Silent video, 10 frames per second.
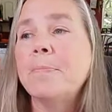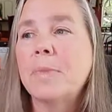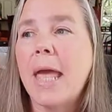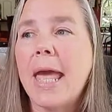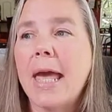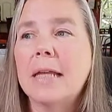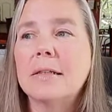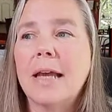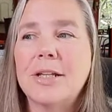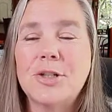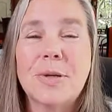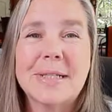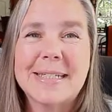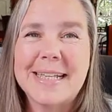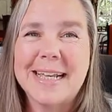And as you can
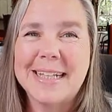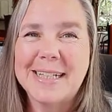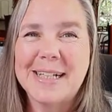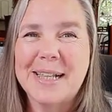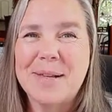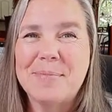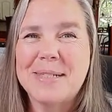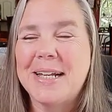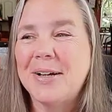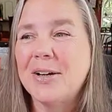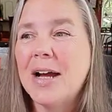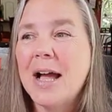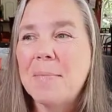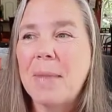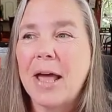see a little glimpse here,
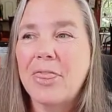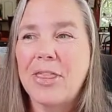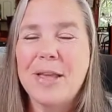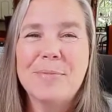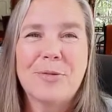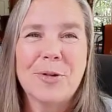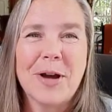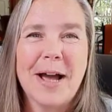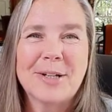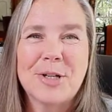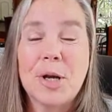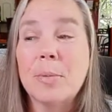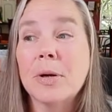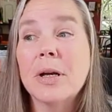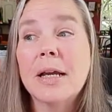my theme for
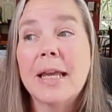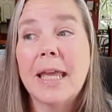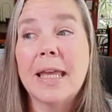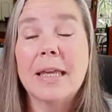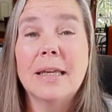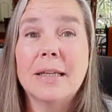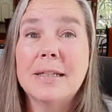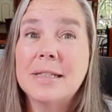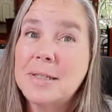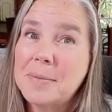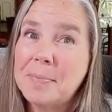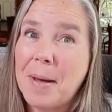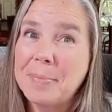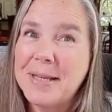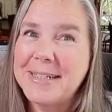October is
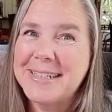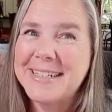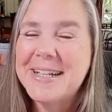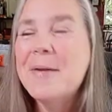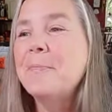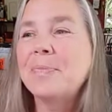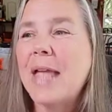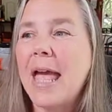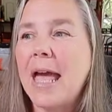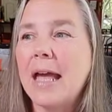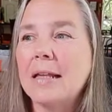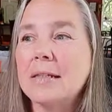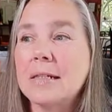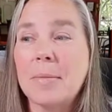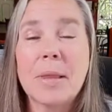pumpkins.
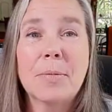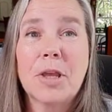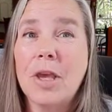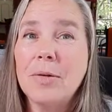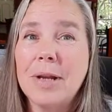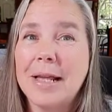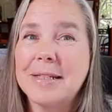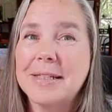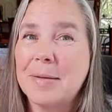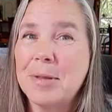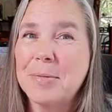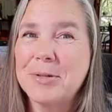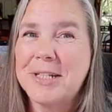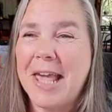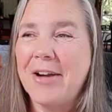And some of them are cute and some of them
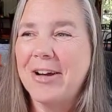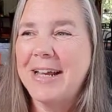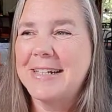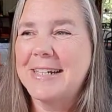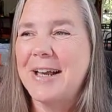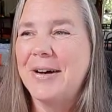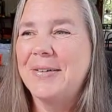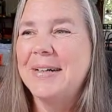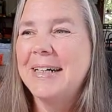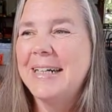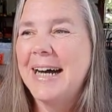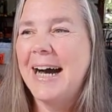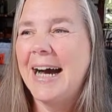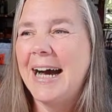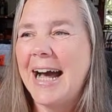are scary. So
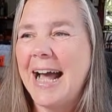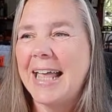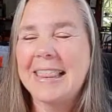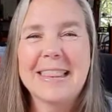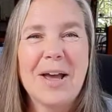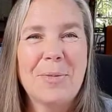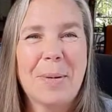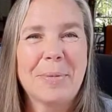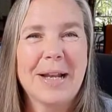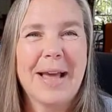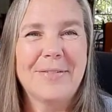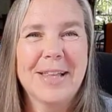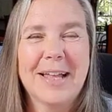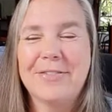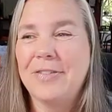I hope I'm going to have a
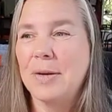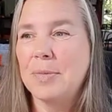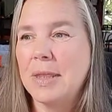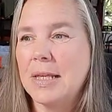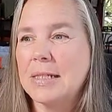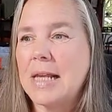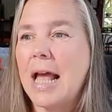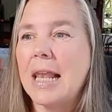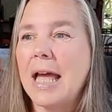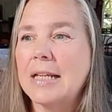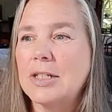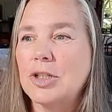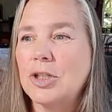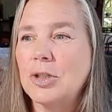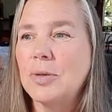lot of fun with this. I like to
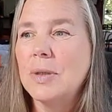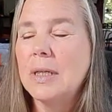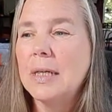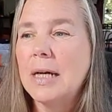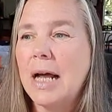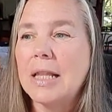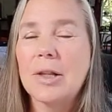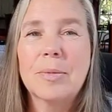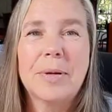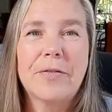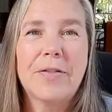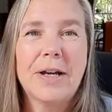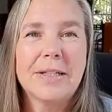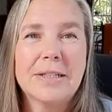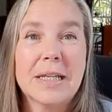do a little bit of
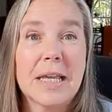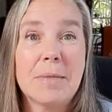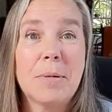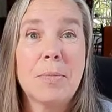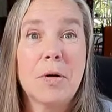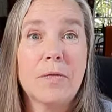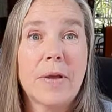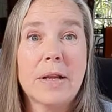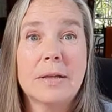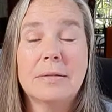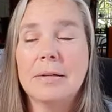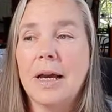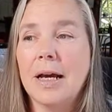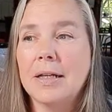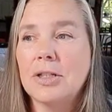fun to keep me motivated
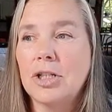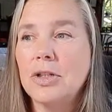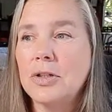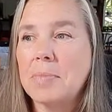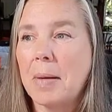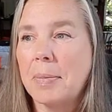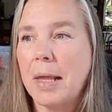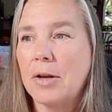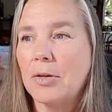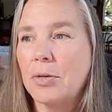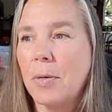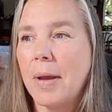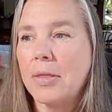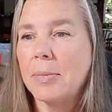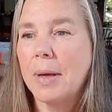to use my planner
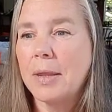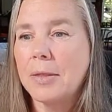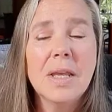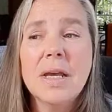throughout the month.